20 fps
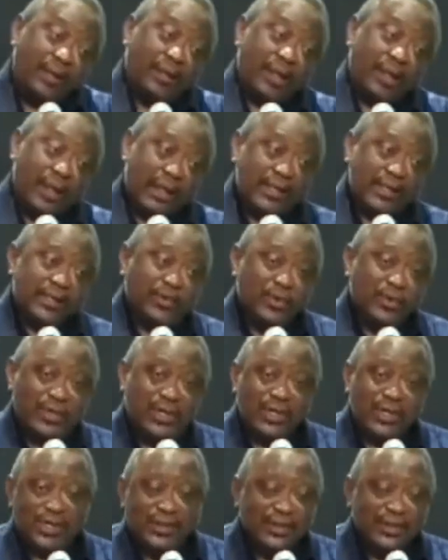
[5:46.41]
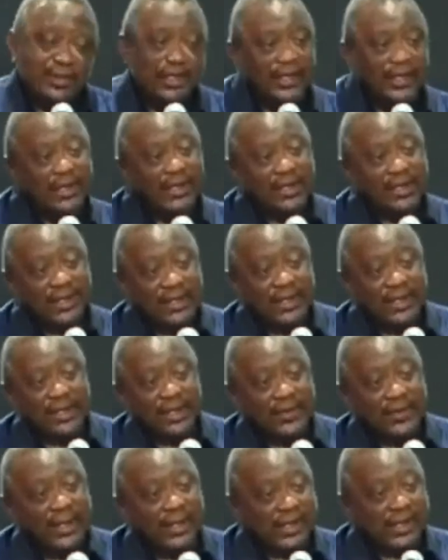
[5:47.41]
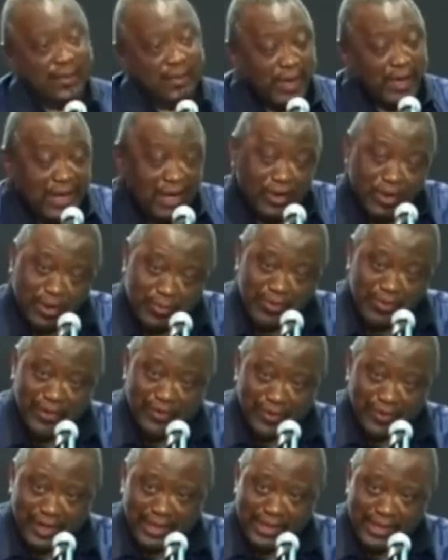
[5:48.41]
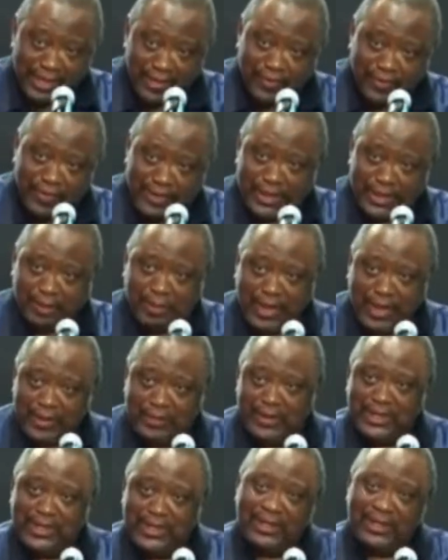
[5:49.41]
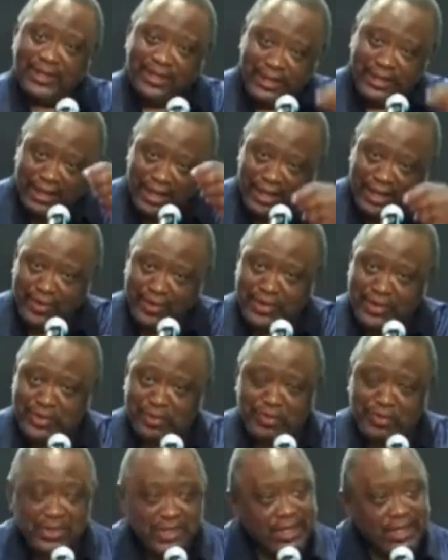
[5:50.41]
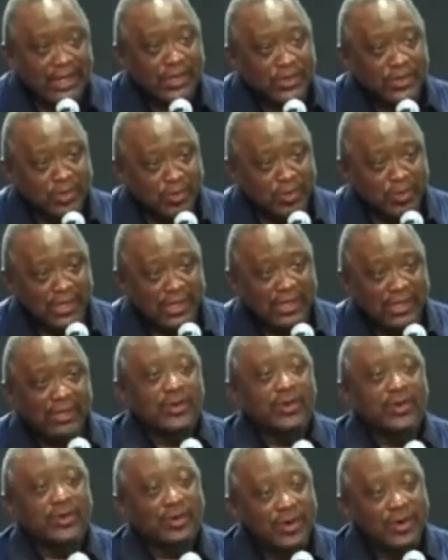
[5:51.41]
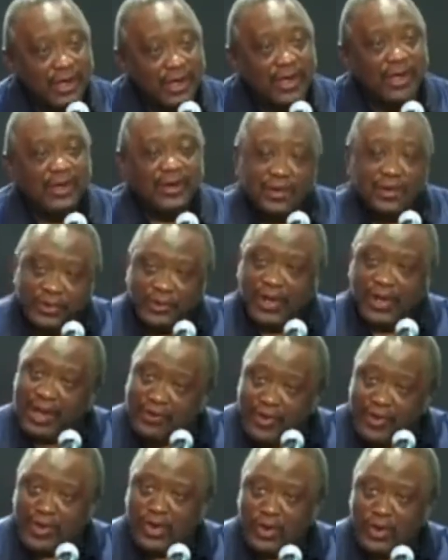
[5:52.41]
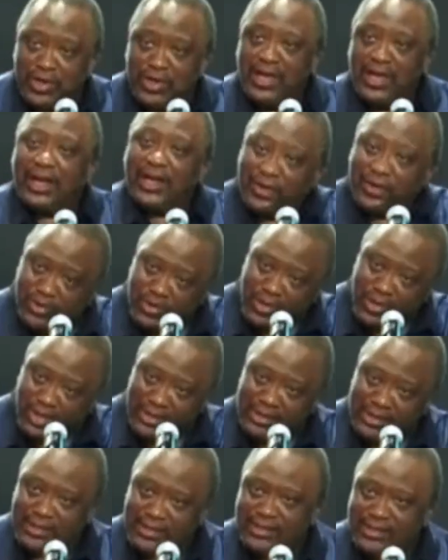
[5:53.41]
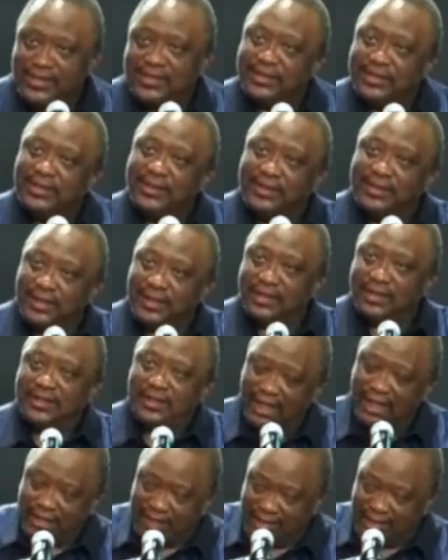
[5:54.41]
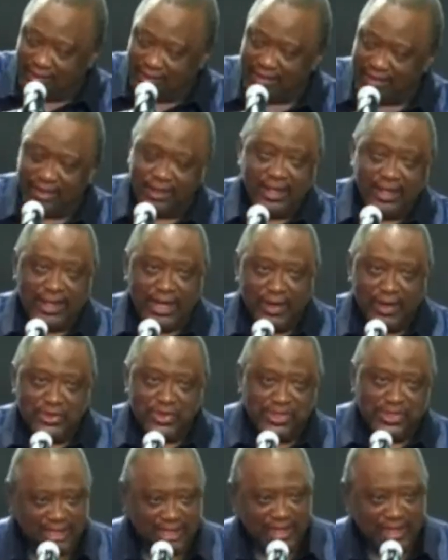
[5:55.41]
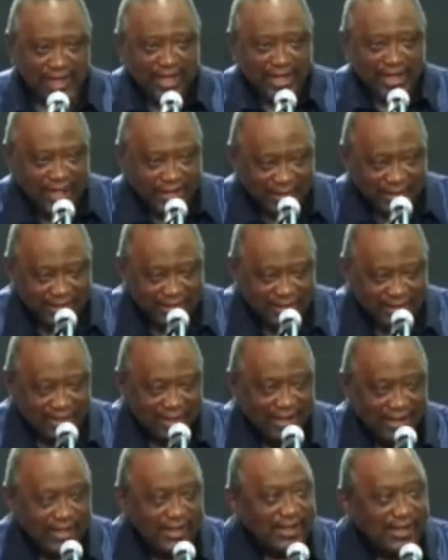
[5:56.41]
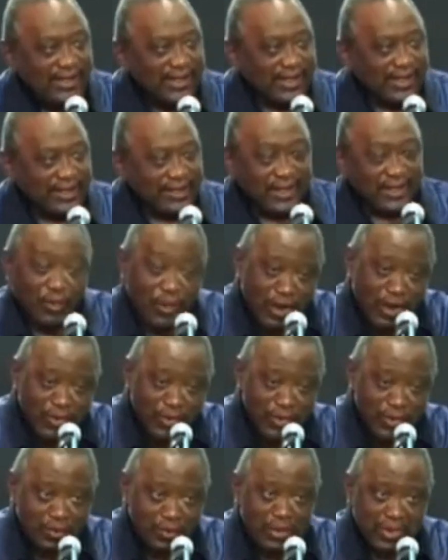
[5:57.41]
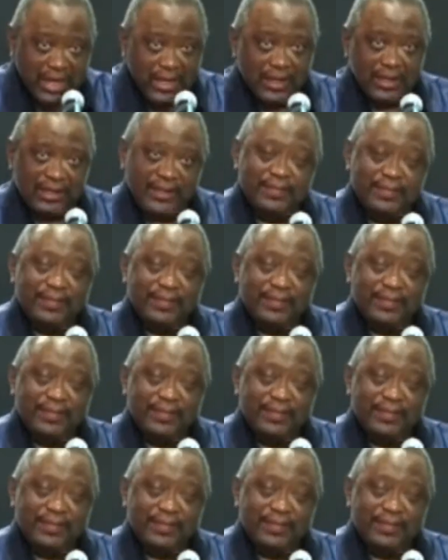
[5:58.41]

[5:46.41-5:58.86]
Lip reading: The next morning, he made a copy of a key of his apartment, he gave it to me and told me, whenever you're here, you just, and the couch is there, ni kwako nyumbani.